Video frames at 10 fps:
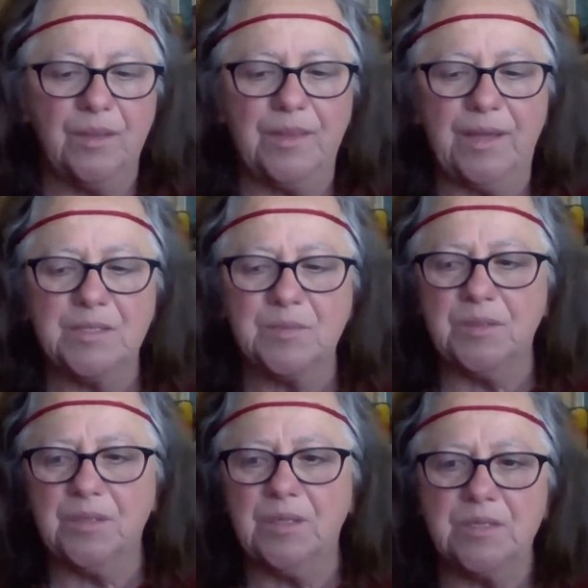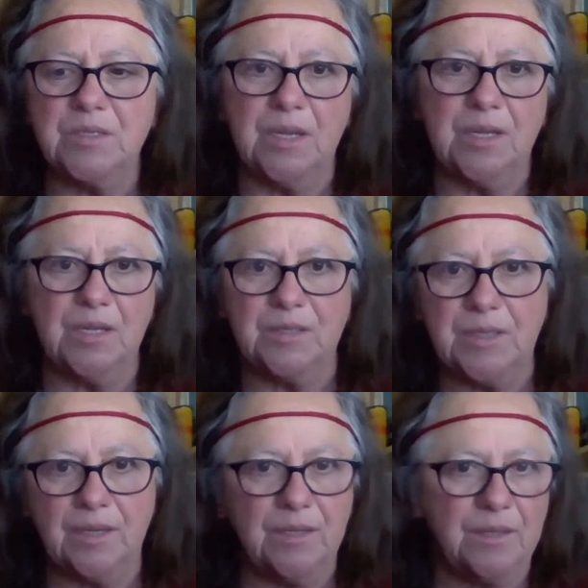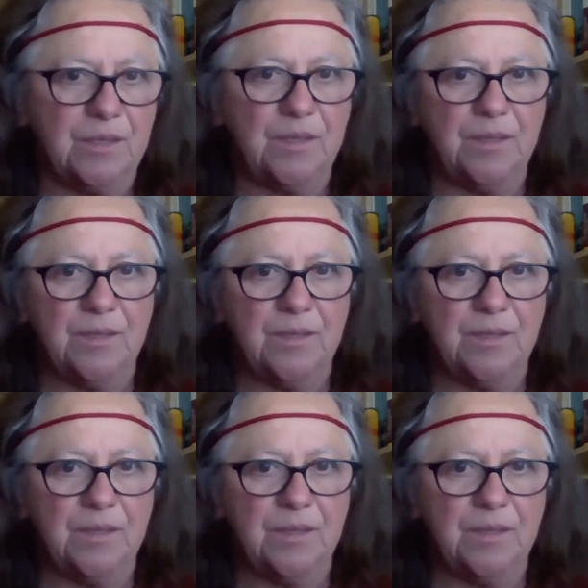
that's what leads to anxiety,